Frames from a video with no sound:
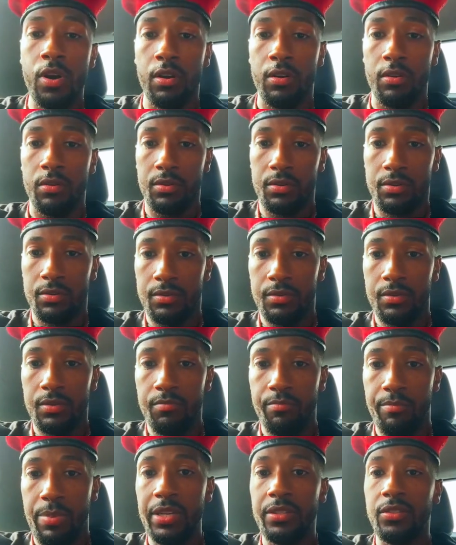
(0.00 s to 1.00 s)
the world
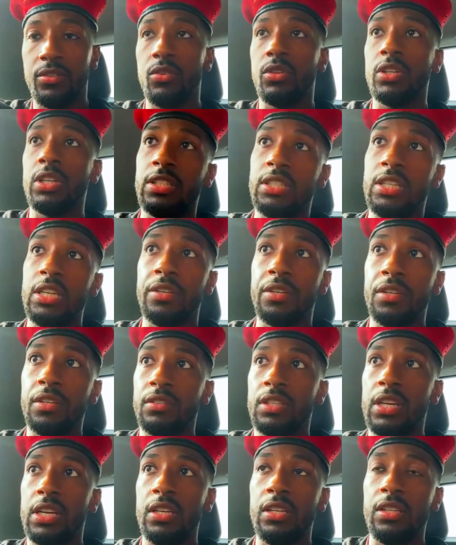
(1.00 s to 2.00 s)
based on the
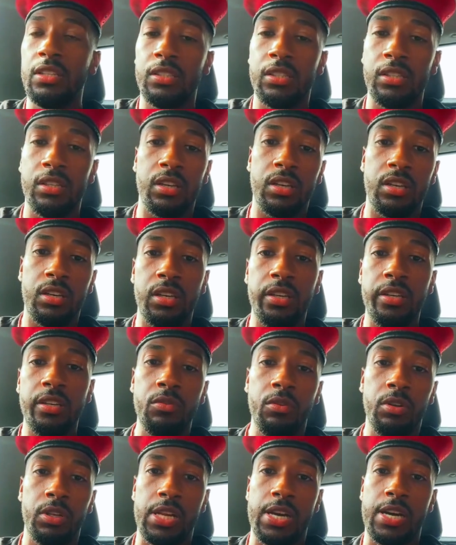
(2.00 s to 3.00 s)
teachings that he took and
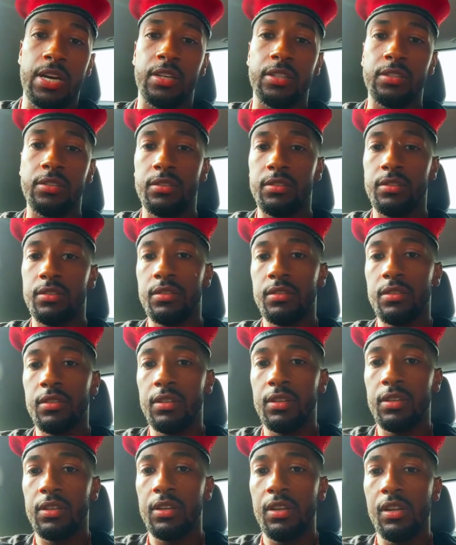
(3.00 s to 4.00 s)
he utilized.
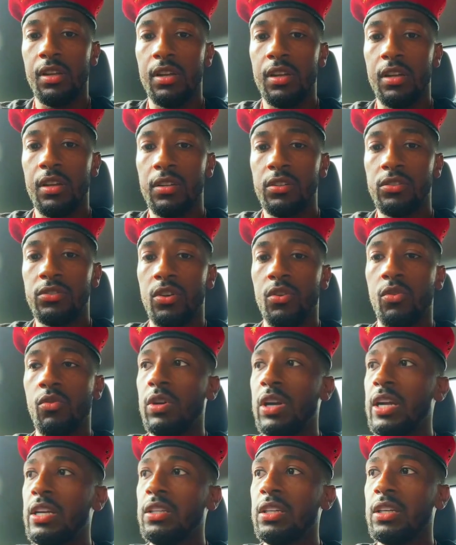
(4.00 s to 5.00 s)

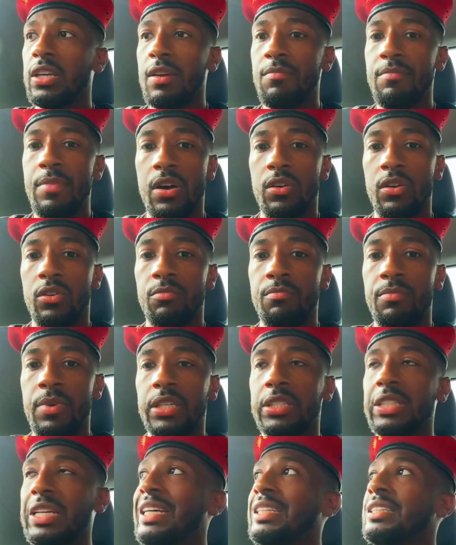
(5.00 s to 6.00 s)
So when I look at
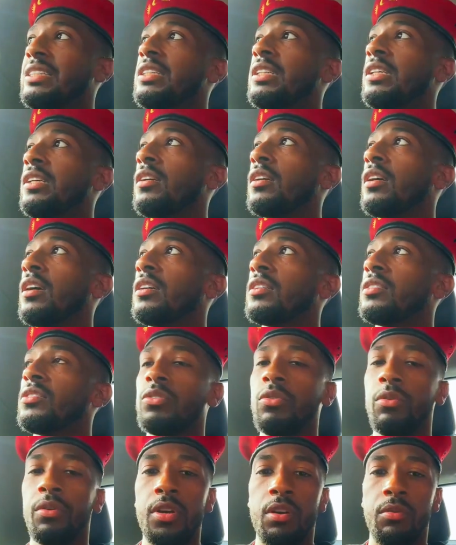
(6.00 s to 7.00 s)
Malcolm X, I see
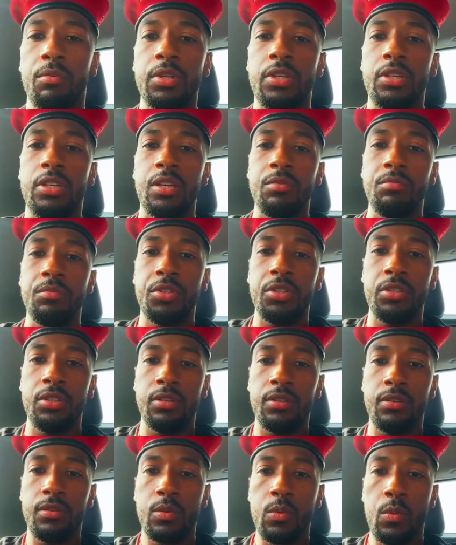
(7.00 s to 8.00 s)
a story of
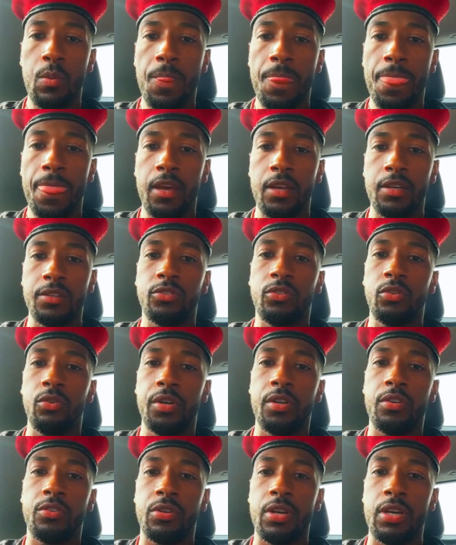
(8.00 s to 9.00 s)
redemption and a
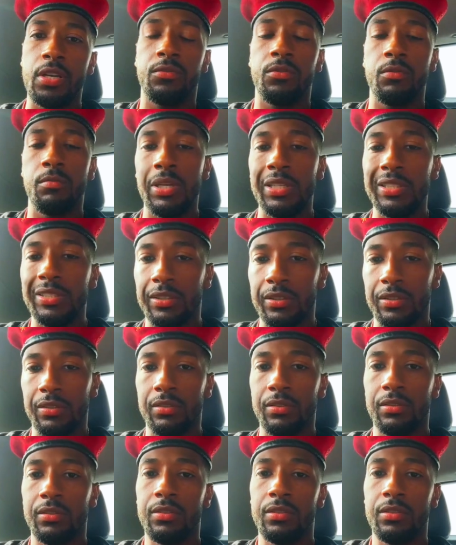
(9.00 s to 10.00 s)
story of
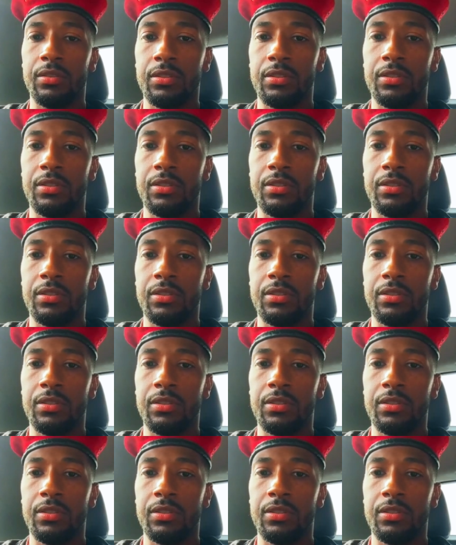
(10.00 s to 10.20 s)
transformation.